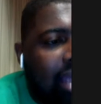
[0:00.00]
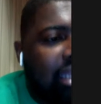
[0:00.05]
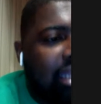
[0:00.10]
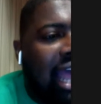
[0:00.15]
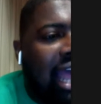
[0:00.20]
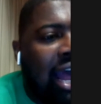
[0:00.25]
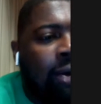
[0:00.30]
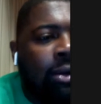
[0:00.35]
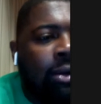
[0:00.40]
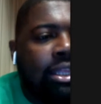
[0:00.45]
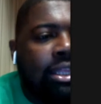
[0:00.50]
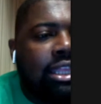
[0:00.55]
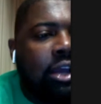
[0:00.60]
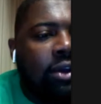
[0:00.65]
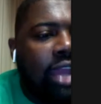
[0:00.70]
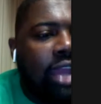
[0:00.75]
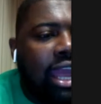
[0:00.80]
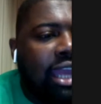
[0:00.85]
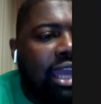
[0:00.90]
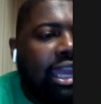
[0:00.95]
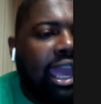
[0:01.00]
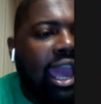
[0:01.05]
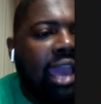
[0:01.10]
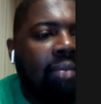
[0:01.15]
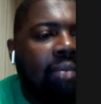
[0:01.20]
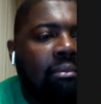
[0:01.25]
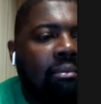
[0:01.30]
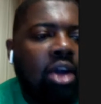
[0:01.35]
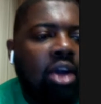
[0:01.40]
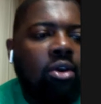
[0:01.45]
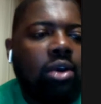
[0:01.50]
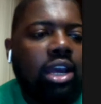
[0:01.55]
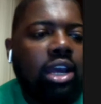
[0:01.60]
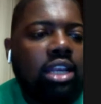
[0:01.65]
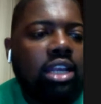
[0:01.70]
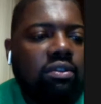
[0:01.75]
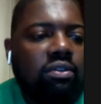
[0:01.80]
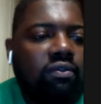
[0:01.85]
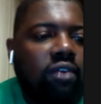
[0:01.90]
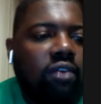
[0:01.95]
I would throw that game out
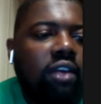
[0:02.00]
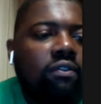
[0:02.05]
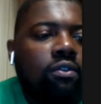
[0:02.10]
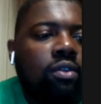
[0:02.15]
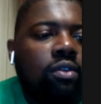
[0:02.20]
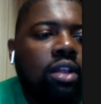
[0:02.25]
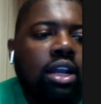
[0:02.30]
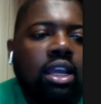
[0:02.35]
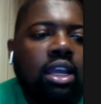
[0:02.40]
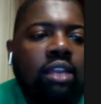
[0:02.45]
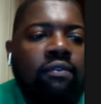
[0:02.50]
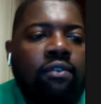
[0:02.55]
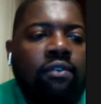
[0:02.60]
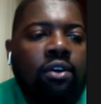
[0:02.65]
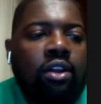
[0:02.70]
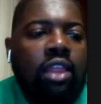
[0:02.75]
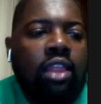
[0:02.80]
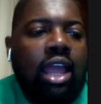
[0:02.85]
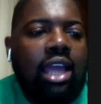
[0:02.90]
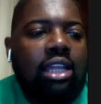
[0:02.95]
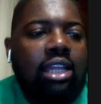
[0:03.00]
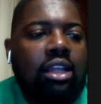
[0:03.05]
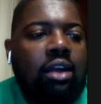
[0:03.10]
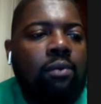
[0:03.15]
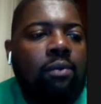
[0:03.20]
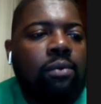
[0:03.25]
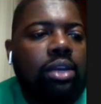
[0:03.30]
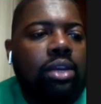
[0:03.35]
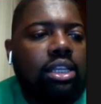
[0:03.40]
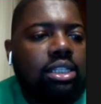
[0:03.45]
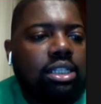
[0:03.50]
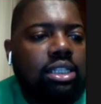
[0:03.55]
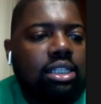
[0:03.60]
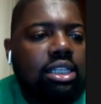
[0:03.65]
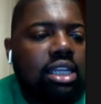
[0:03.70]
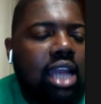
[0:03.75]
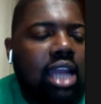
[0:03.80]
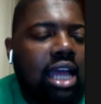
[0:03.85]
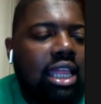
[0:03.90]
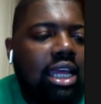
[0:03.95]
if you're looking for like a reason
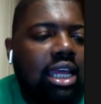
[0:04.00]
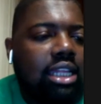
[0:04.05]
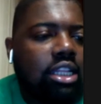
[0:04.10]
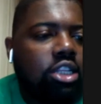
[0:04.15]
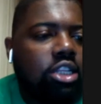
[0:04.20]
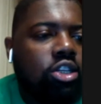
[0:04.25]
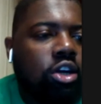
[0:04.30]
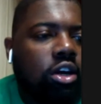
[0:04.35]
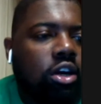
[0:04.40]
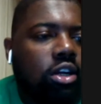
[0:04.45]
to not like the